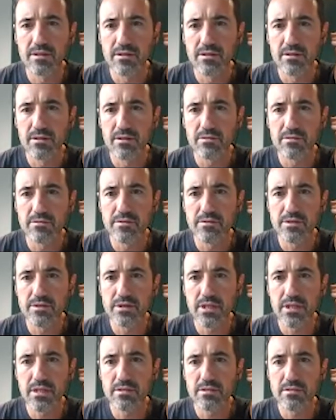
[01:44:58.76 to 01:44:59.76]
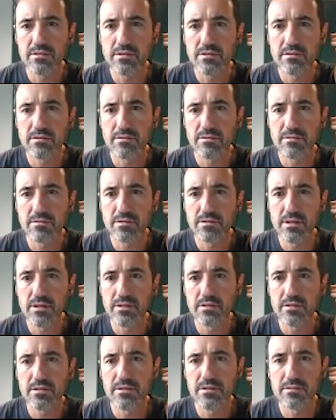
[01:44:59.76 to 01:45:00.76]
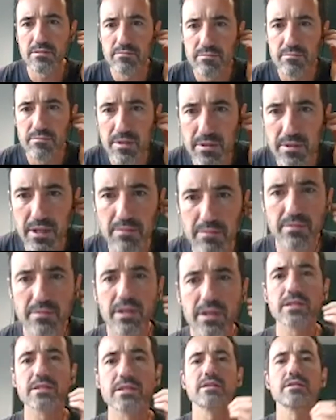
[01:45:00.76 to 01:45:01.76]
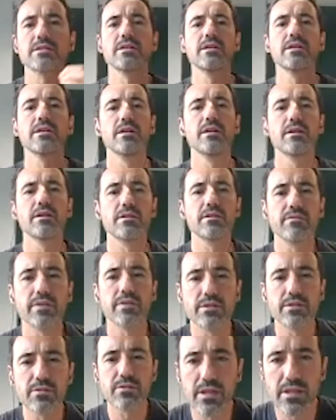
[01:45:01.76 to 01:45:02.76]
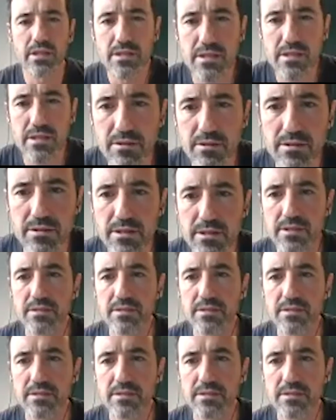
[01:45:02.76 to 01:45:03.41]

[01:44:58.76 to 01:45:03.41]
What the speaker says: of Stadt. Yes, maybe like that. But you can see on